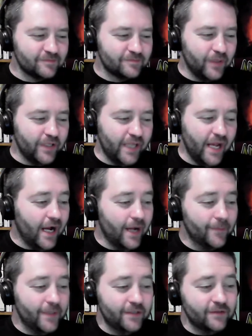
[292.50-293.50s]
but yeah, I
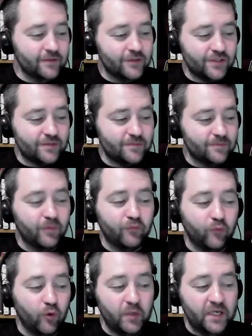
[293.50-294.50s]
mean, just
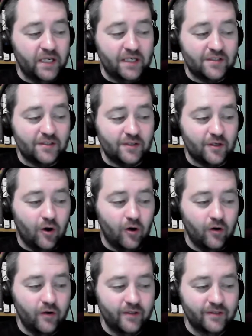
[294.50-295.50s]
before we get into the
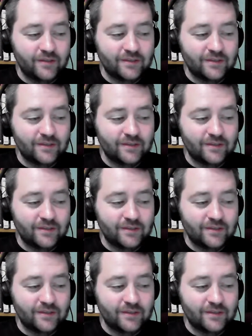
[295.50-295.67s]
card,